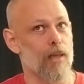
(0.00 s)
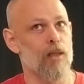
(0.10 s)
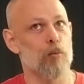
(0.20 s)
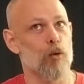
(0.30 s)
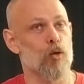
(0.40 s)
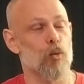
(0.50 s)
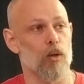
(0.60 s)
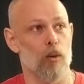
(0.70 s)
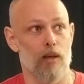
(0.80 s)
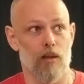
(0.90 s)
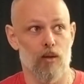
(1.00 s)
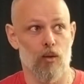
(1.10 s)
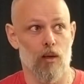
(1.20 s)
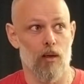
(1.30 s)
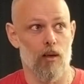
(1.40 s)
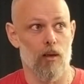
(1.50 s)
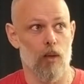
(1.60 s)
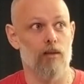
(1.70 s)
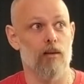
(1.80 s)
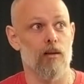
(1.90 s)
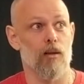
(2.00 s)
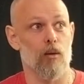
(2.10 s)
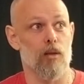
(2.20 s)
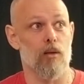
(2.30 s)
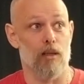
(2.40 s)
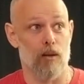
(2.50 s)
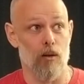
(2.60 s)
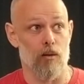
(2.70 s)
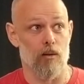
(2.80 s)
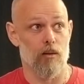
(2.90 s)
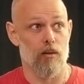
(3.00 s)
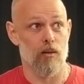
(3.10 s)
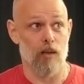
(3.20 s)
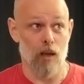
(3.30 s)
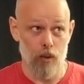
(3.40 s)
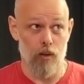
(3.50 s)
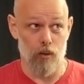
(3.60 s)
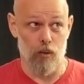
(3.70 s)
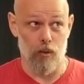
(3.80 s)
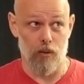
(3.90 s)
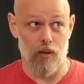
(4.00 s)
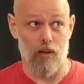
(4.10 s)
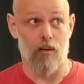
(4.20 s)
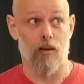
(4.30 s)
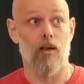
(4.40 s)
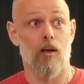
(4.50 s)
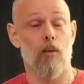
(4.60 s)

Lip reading: That depends what the right anterior insula does. So now we're going to go into that. Okay.